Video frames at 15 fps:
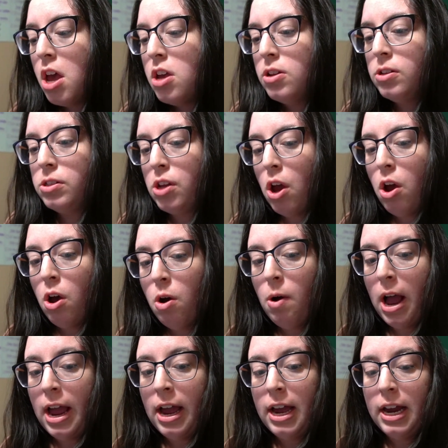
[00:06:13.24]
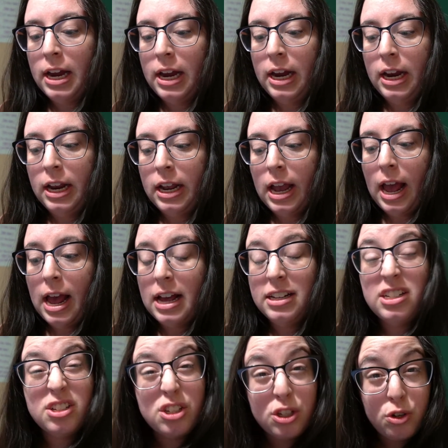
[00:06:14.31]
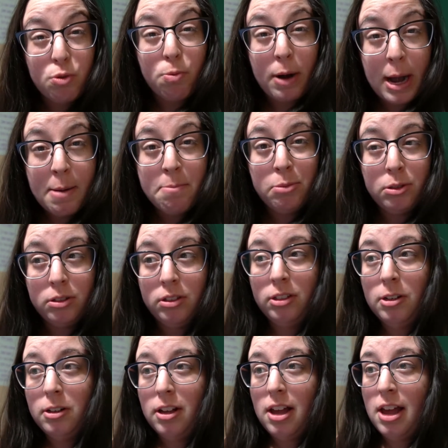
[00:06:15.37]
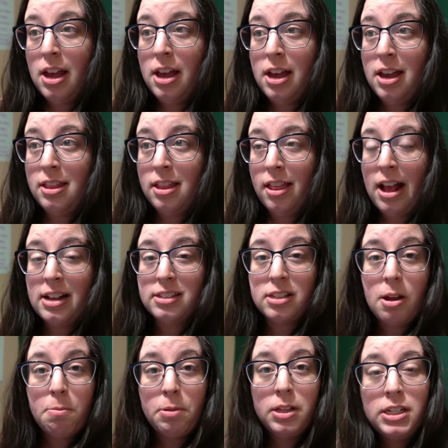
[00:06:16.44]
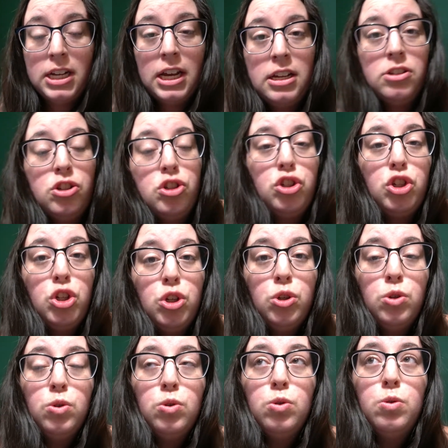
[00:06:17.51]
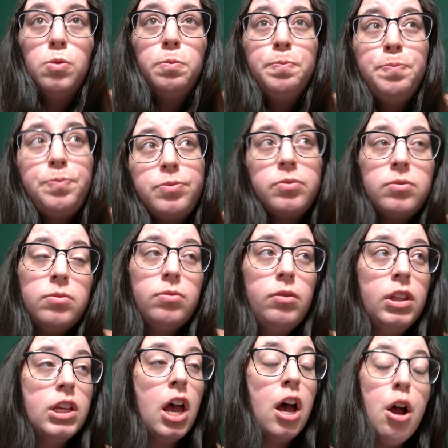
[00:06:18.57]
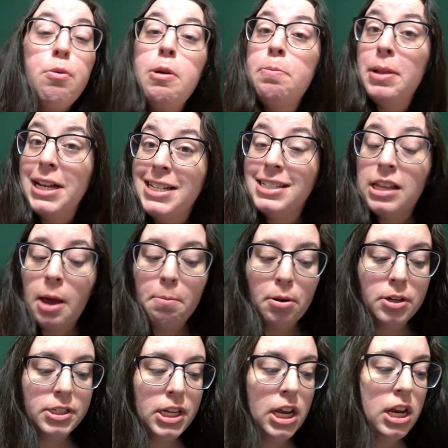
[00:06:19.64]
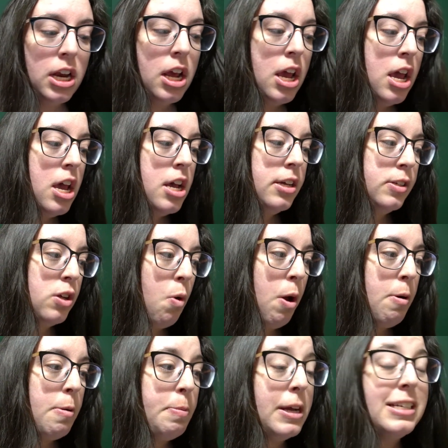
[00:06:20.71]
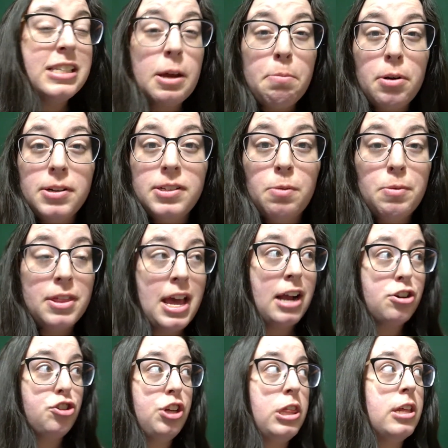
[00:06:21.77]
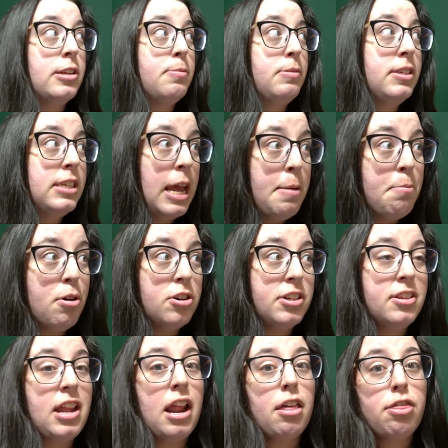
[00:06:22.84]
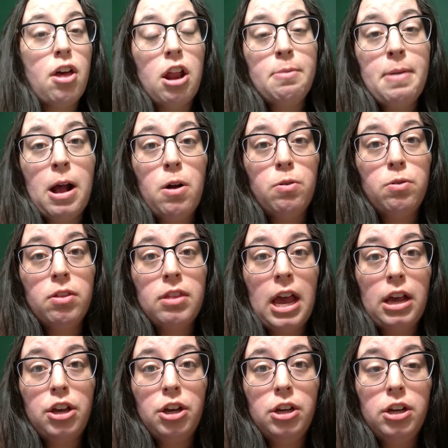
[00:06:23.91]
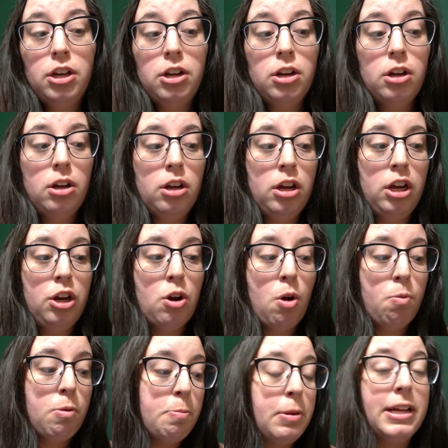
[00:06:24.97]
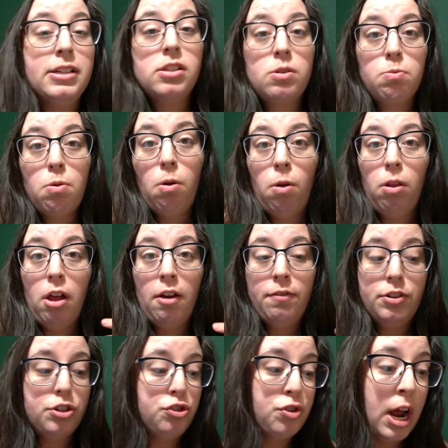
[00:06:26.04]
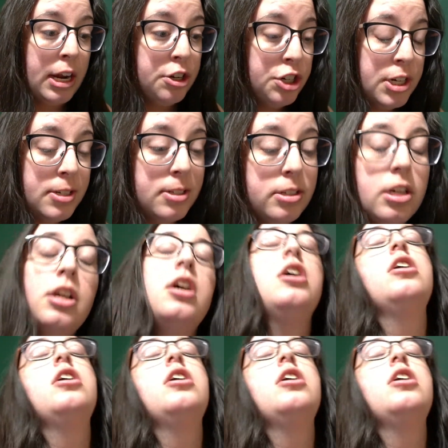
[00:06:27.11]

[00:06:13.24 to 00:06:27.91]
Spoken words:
So I had to scramble the last couple of days to replace that person. So I replaced that person with actually the same person that I thought about that could, you know, replace the role of the strategist.